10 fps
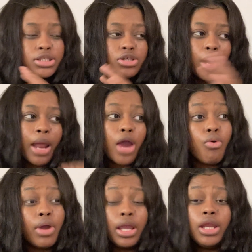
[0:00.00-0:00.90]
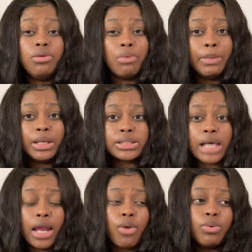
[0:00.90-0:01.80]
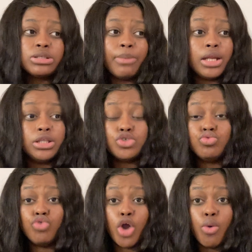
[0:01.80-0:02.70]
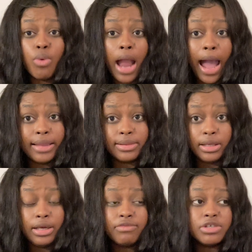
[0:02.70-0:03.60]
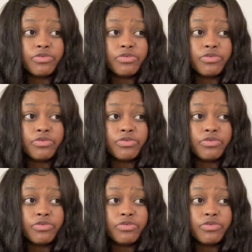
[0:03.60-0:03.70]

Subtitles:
So I'm not going anywhere because I don't want somebody to know where I live,